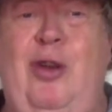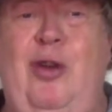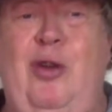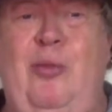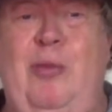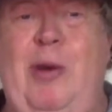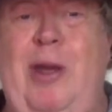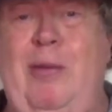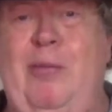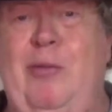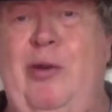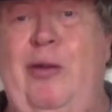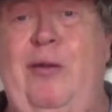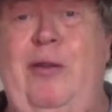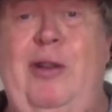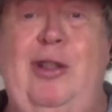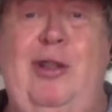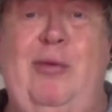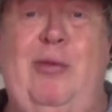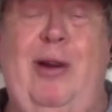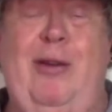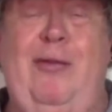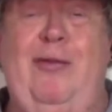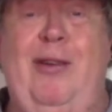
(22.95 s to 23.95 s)
you who make movies,
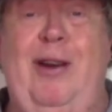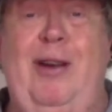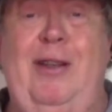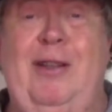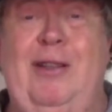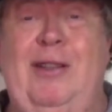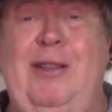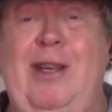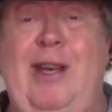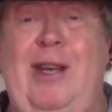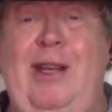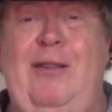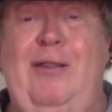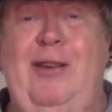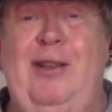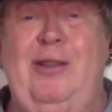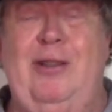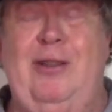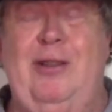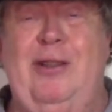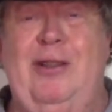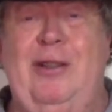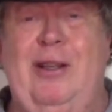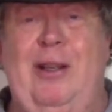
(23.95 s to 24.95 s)
you might find this kind of
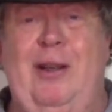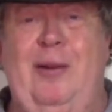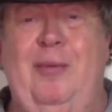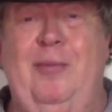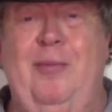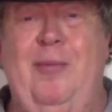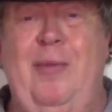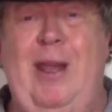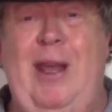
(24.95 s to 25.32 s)
interesting.